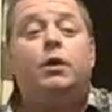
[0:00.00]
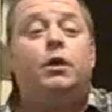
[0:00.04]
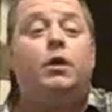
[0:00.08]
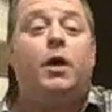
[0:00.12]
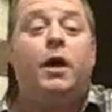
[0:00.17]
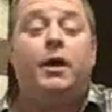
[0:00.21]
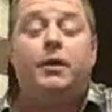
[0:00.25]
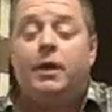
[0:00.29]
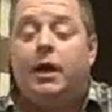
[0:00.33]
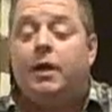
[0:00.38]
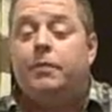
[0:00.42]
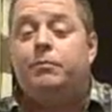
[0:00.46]
You
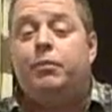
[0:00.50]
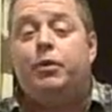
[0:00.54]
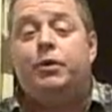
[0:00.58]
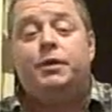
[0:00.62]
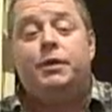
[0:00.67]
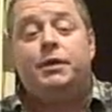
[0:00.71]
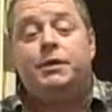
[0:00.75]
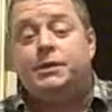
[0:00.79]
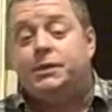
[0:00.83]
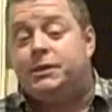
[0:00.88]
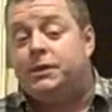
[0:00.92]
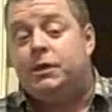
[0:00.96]
know, I
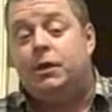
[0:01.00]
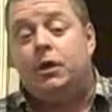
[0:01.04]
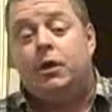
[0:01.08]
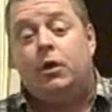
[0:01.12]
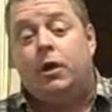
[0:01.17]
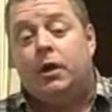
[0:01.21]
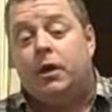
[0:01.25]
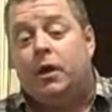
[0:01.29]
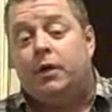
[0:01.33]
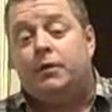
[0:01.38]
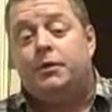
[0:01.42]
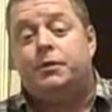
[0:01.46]
put this, you
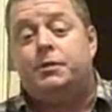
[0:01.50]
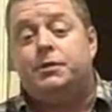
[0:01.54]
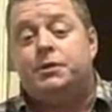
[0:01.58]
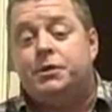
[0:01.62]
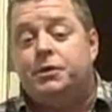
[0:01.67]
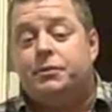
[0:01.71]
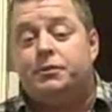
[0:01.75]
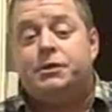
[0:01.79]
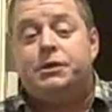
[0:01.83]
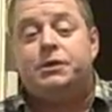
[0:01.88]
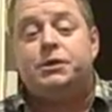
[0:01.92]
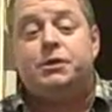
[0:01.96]
know, on other
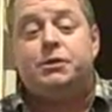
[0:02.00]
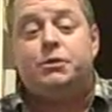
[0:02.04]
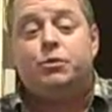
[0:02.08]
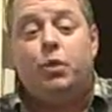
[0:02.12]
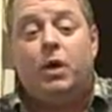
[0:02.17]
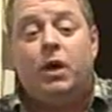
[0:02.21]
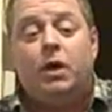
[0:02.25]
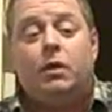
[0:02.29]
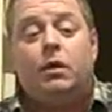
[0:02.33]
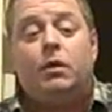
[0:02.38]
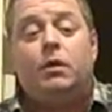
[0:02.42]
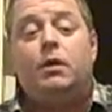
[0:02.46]
services as
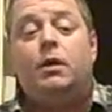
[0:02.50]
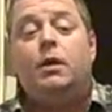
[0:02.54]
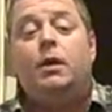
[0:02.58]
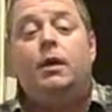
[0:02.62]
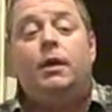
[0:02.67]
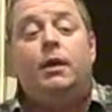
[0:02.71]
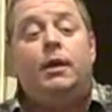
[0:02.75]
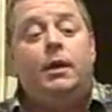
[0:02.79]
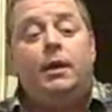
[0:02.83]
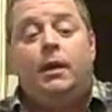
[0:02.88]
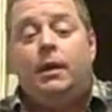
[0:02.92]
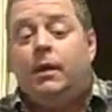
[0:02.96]
well.
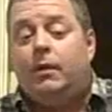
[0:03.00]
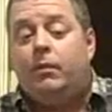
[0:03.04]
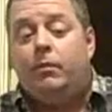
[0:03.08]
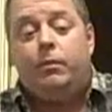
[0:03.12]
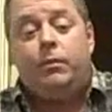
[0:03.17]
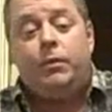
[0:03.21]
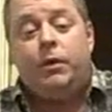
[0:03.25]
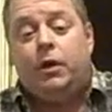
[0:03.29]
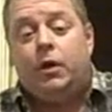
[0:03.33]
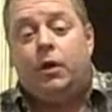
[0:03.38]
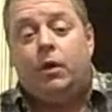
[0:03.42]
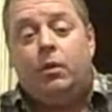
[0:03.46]

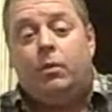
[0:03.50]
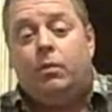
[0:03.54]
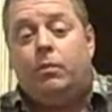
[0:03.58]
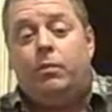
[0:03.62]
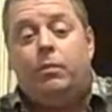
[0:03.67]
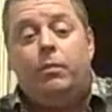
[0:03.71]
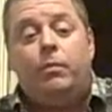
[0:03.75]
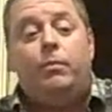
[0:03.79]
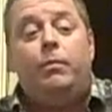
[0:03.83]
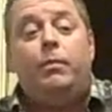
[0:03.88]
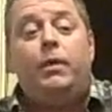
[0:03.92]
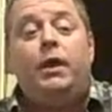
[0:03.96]
You know,
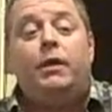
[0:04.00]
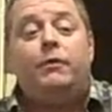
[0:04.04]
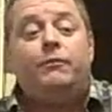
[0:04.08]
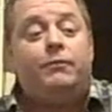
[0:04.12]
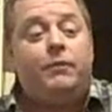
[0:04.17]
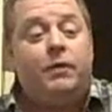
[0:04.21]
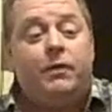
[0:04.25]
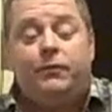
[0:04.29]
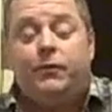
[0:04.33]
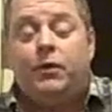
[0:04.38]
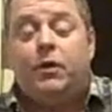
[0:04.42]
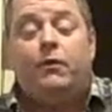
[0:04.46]

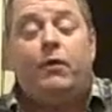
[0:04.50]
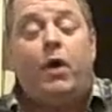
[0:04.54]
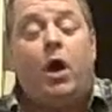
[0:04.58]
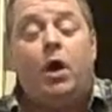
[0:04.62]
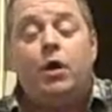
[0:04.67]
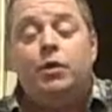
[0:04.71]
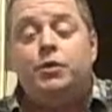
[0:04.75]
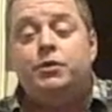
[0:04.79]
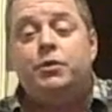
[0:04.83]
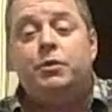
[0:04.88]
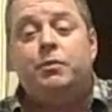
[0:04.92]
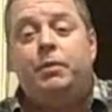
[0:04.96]
if you know,
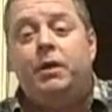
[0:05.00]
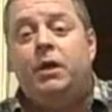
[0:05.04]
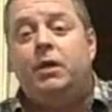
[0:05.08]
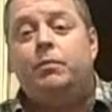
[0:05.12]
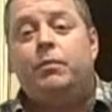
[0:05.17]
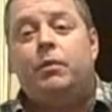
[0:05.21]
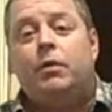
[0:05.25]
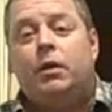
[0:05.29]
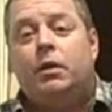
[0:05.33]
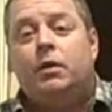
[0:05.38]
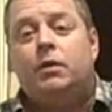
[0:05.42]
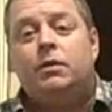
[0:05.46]
100
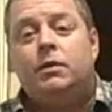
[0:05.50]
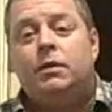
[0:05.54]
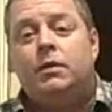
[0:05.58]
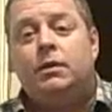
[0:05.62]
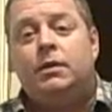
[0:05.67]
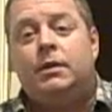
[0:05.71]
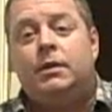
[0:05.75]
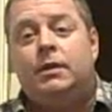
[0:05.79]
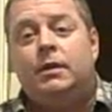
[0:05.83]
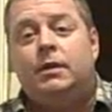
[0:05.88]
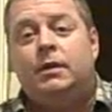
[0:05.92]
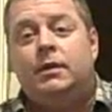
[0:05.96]
people
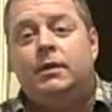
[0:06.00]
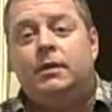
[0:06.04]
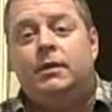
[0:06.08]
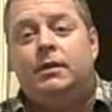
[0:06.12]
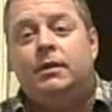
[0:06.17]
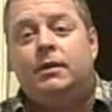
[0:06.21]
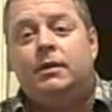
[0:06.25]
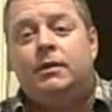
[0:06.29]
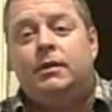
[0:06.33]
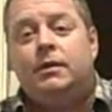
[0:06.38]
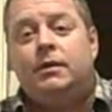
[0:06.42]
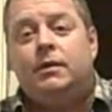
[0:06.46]

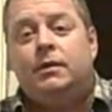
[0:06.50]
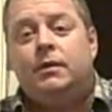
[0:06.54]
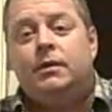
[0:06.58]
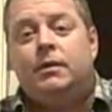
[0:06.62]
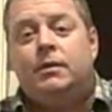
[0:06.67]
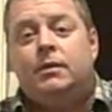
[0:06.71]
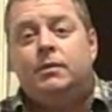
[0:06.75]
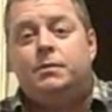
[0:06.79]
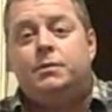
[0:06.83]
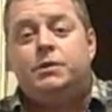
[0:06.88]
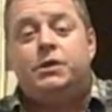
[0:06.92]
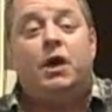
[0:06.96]

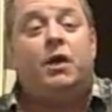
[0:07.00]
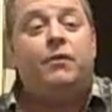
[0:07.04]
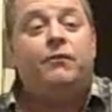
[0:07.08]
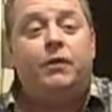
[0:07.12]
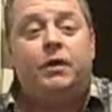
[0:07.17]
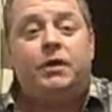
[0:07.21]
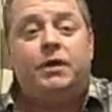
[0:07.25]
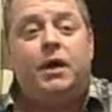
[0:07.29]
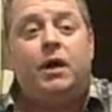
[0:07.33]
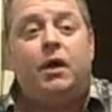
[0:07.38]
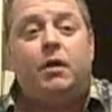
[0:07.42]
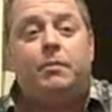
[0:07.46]
saw
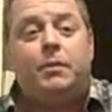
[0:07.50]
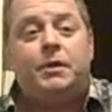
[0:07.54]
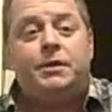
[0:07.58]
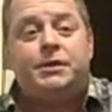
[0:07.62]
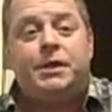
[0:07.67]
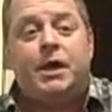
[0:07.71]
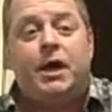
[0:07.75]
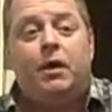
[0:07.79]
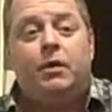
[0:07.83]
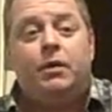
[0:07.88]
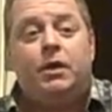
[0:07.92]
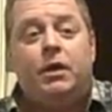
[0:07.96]
fit to help
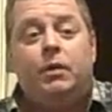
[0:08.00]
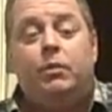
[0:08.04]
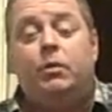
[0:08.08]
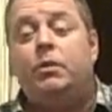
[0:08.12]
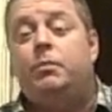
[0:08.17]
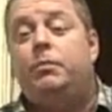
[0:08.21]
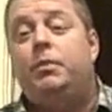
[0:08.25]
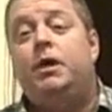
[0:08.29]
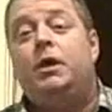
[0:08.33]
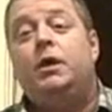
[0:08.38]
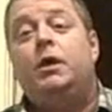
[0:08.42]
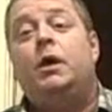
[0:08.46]
us out, it
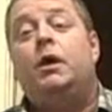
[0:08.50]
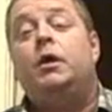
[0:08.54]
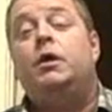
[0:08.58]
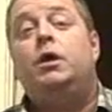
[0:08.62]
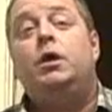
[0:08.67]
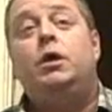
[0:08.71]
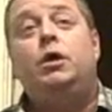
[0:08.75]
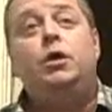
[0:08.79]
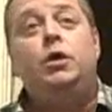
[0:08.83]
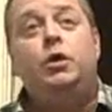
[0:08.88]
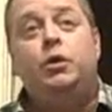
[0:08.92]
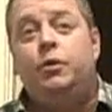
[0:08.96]
would be a
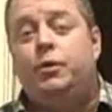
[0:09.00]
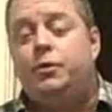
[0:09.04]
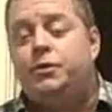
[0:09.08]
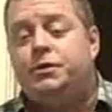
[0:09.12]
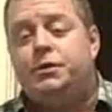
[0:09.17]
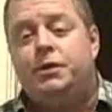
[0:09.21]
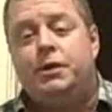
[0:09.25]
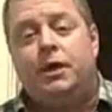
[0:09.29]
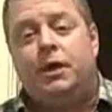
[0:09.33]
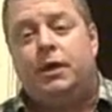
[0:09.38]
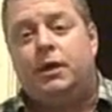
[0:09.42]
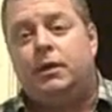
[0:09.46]

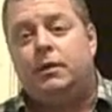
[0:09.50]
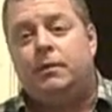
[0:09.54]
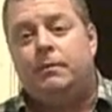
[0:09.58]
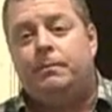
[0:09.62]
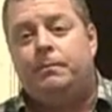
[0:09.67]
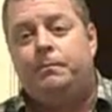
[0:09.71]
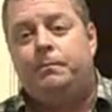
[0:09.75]
huge thing.